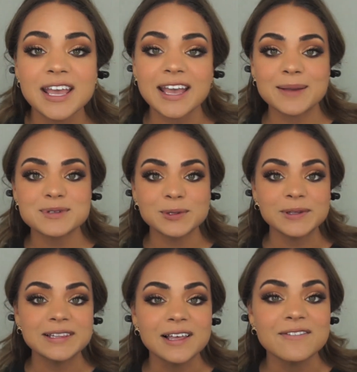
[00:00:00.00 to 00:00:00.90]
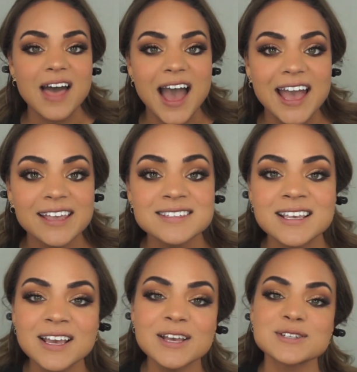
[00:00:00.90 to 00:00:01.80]
I absolutely love the eyes.
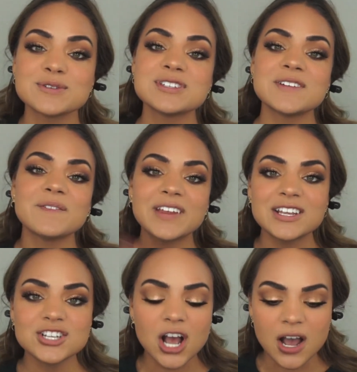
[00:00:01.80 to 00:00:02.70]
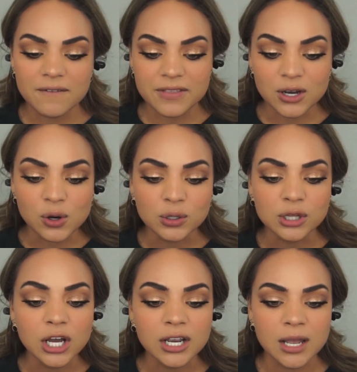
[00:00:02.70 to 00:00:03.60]
So just to finish off the whole
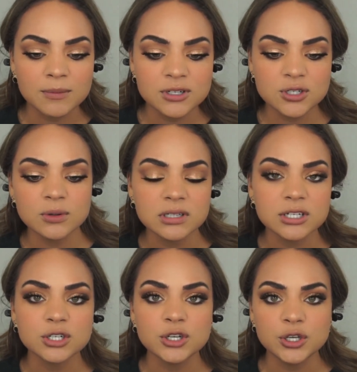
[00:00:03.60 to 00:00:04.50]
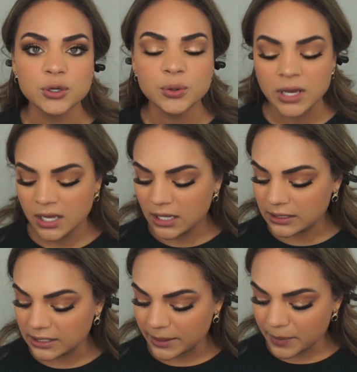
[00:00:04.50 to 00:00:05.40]
look, I'm gonna do a little nude
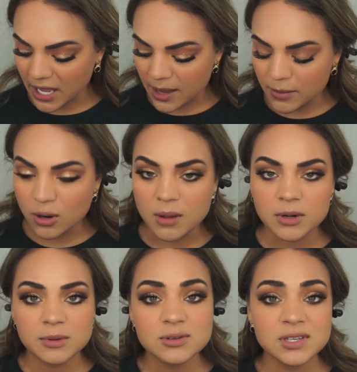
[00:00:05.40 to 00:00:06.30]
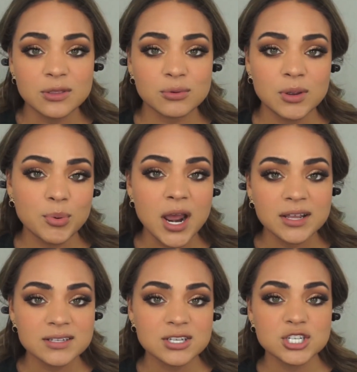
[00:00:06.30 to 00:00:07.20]
lip combo. I'm gonna be using 3
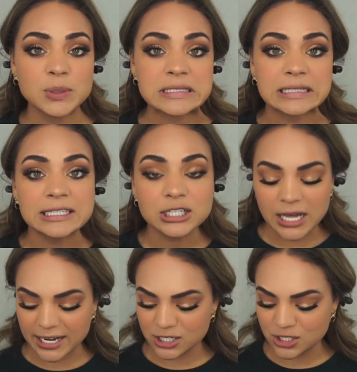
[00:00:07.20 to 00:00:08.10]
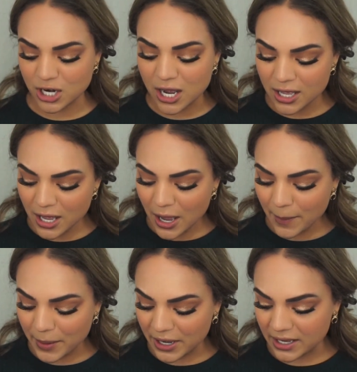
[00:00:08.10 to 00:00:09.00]
products, so it's a little extra,
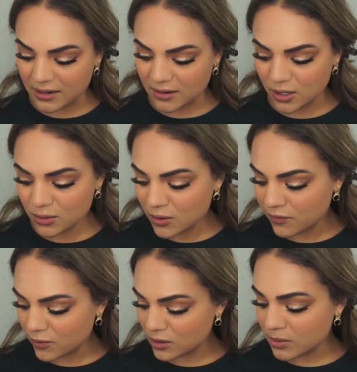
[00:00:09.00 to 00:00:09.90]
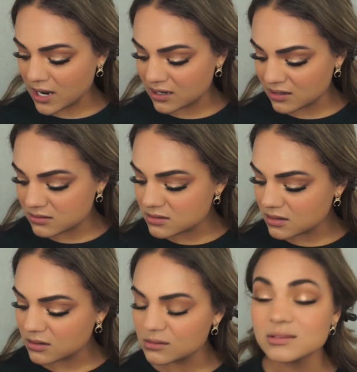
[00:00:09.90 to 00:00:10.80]
but, oh no, 4 products.
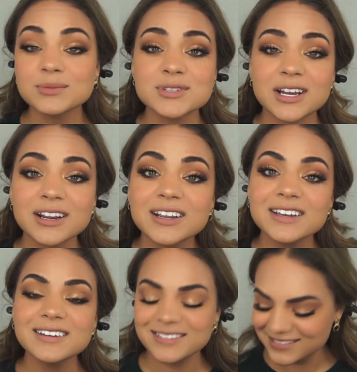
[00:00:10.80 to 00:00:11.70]
Oh, I'm sorry.